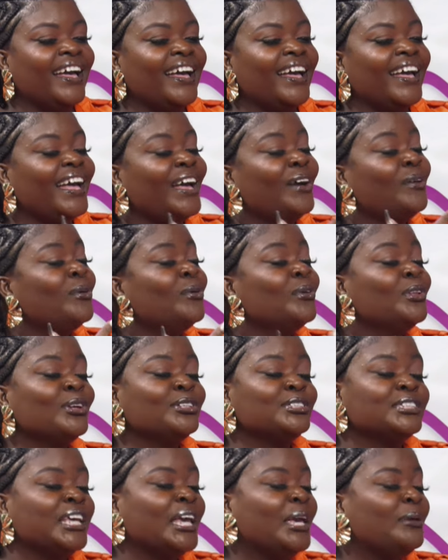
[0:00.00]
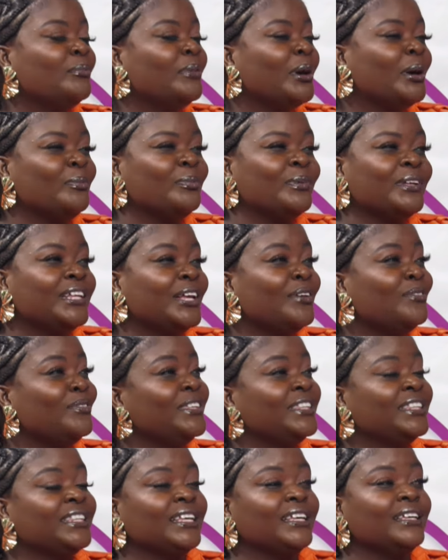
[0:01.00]
A whole lot came up and
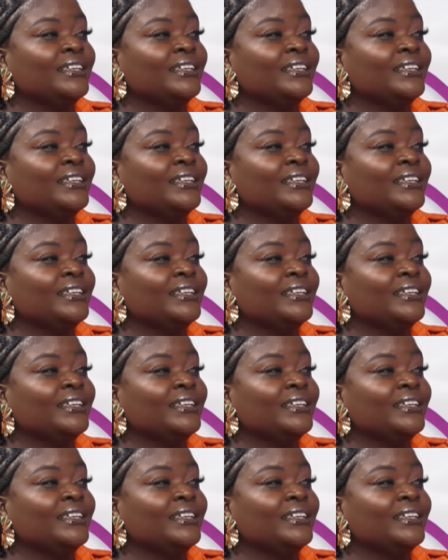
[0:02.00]
everything.